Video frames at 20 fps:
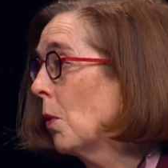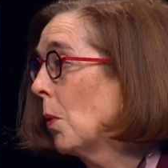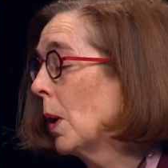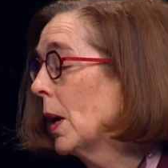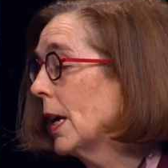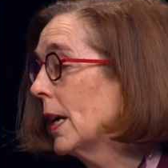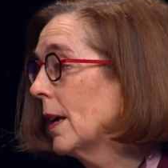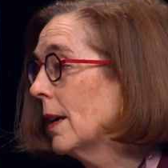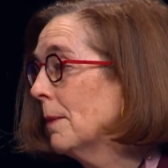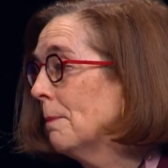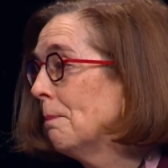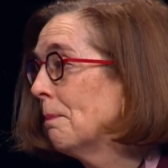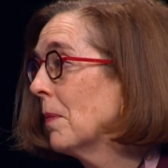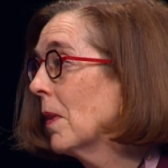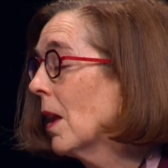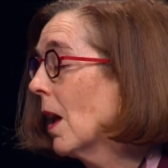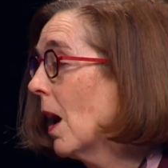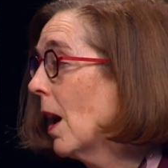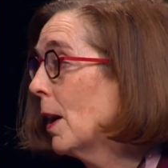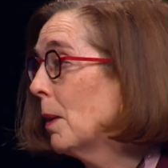Oregon.
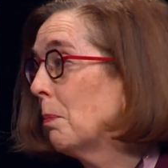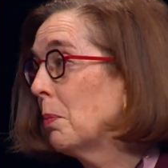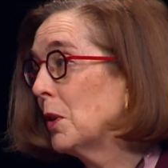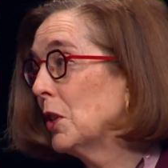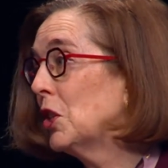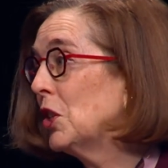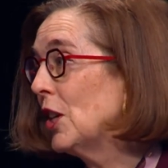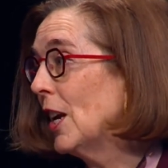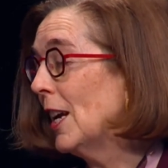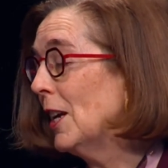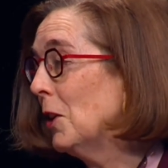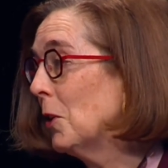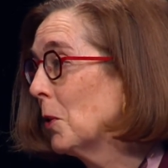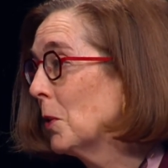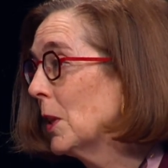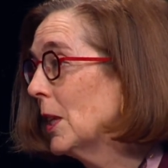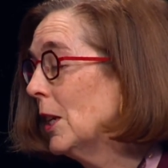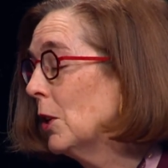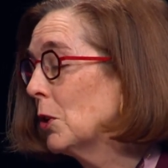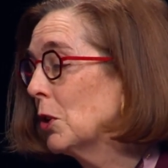I appreciate
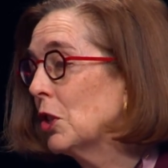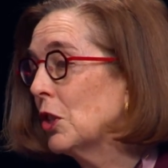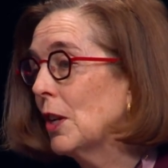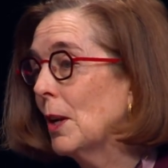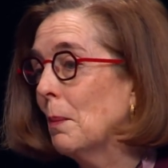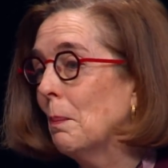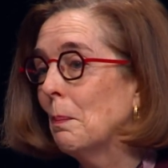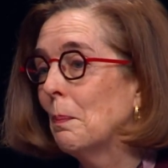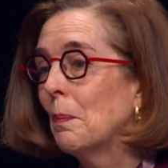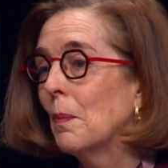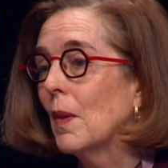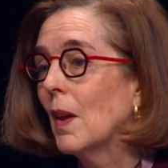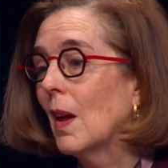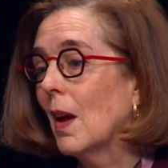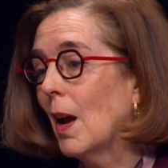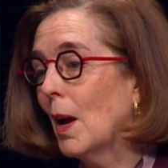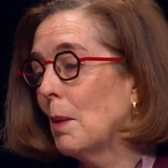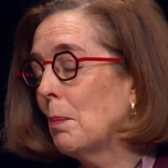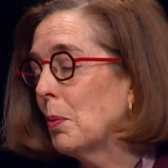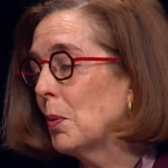your leadership.
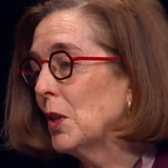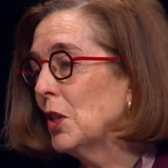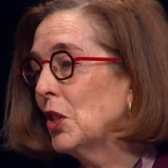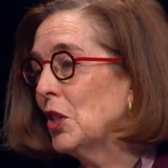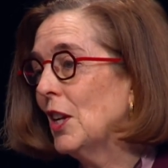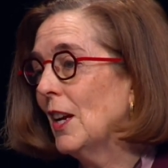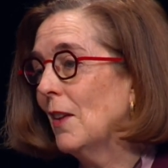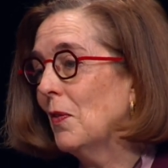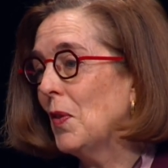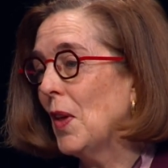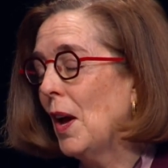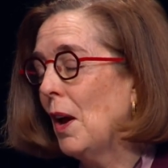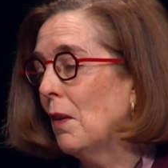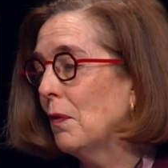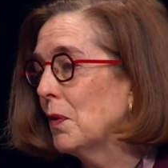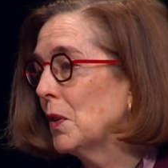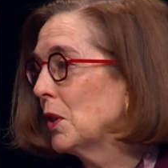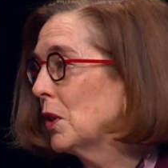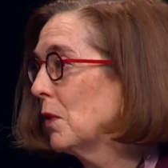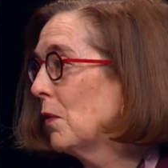I appreciate the
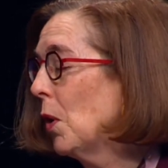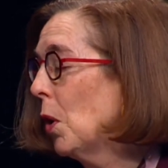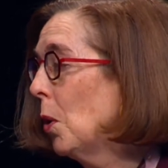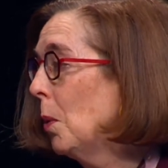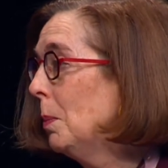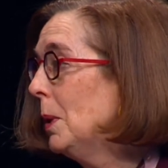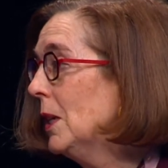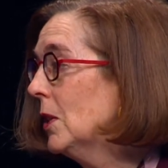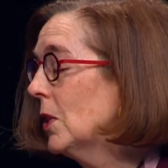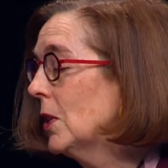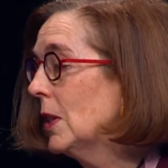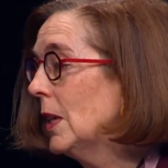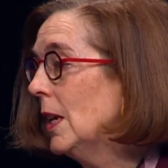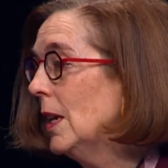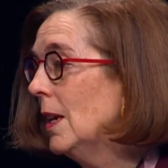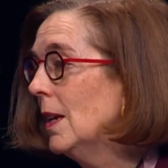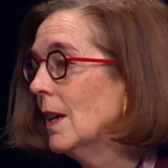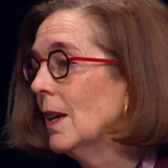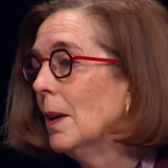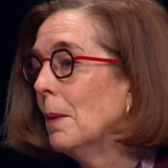efforts of
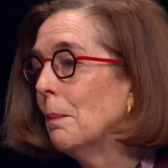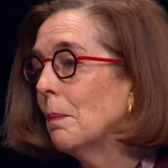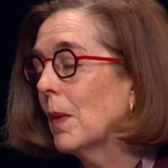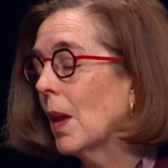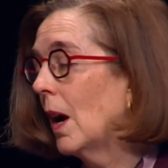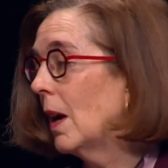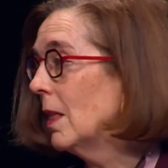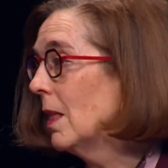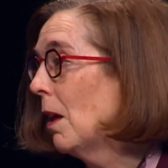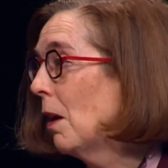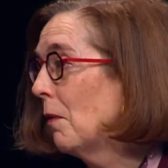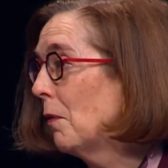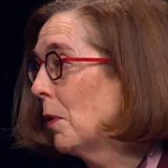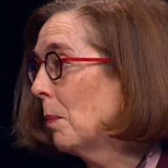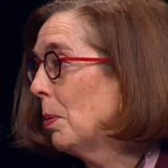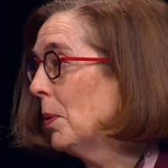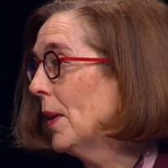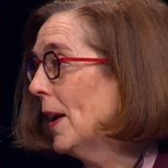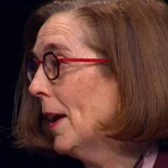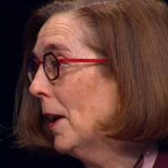OBC. I love
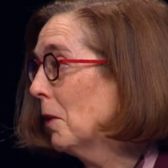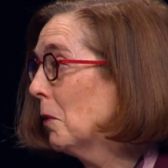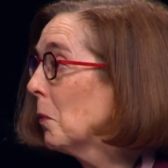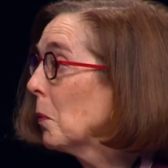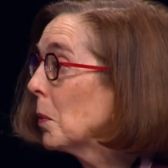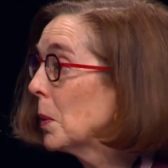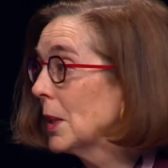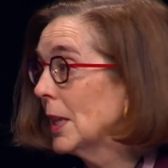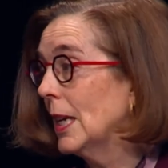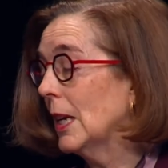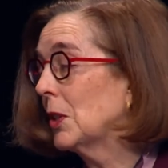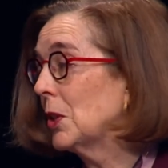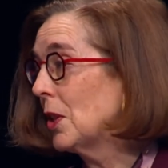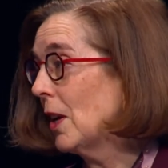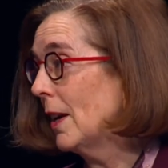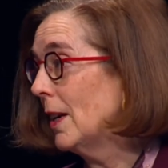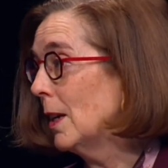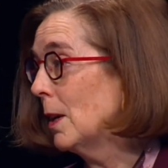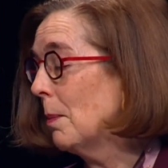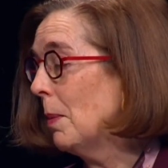the plan, really
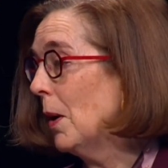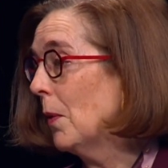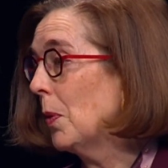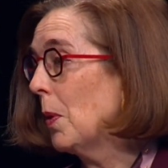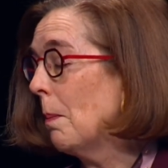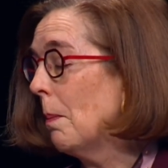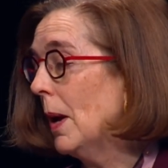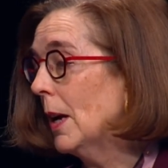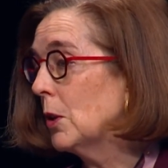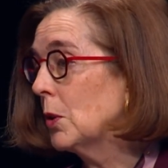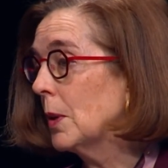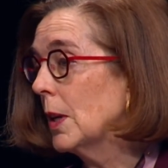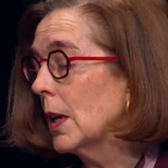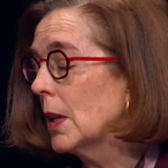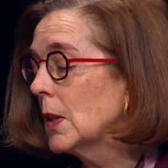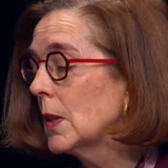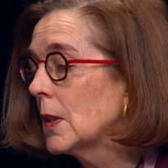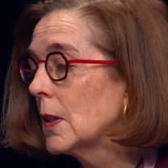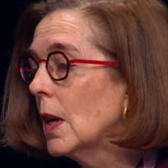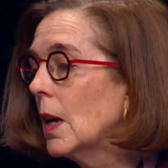excited about the
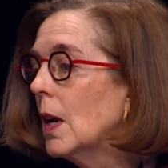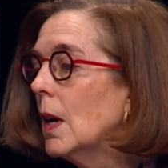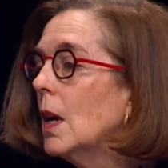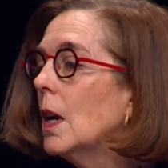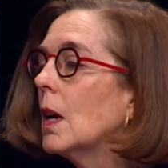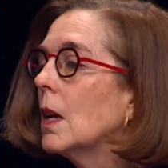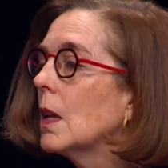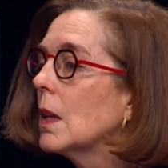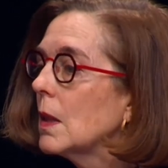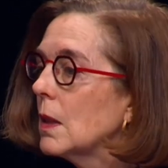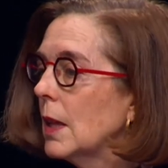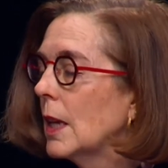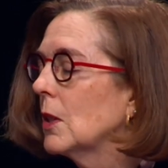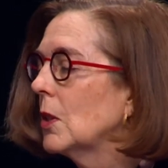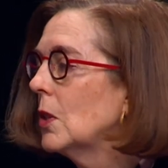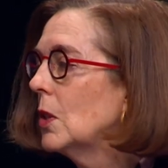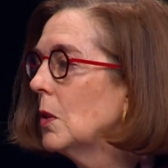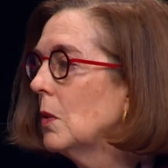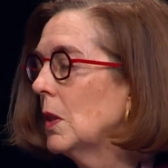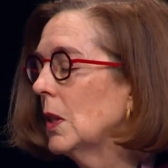metrics.
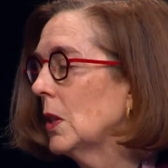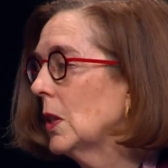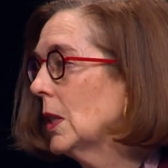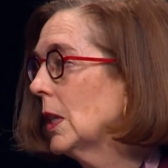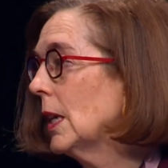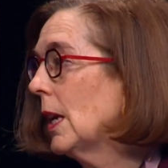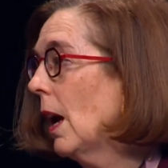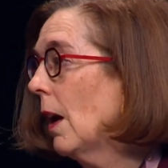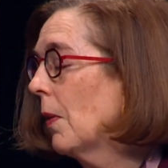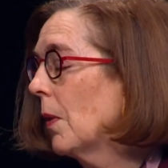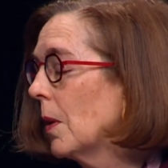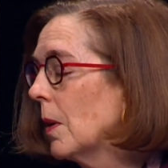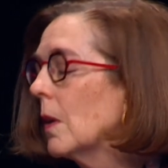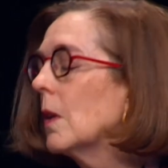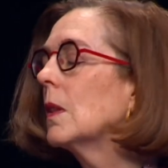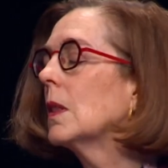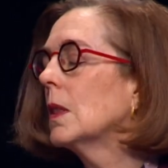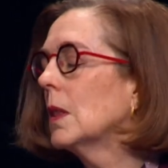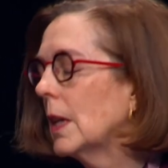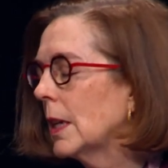Let's do this
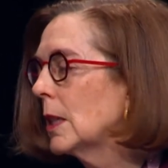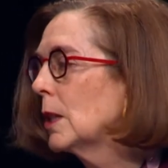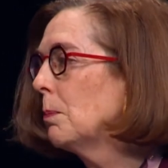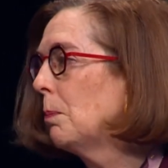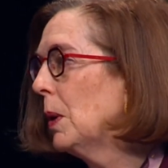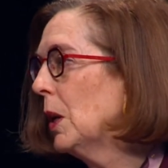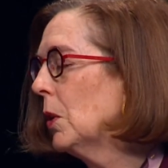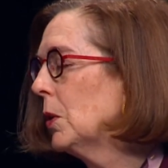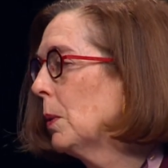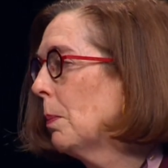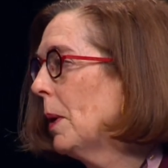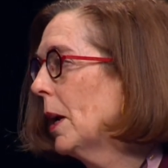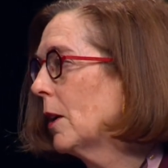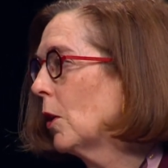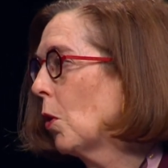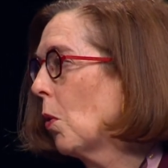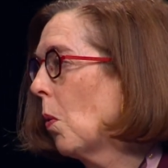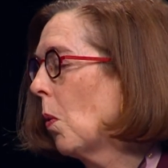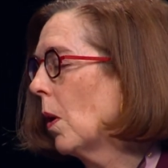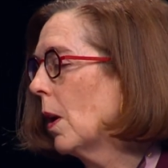together. Let's build a
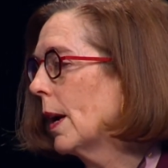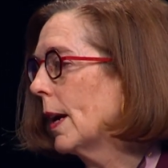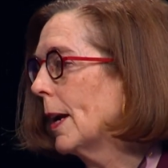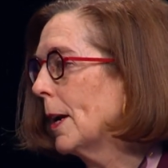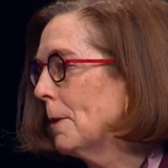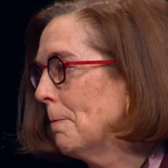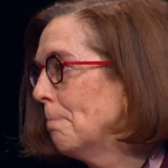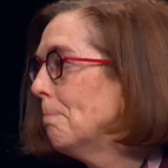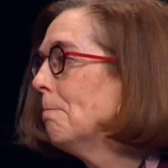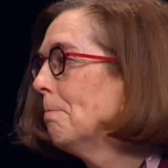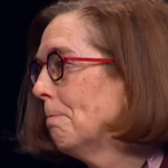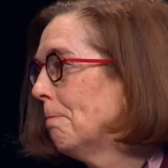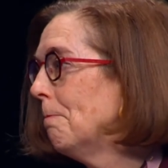better Oregon.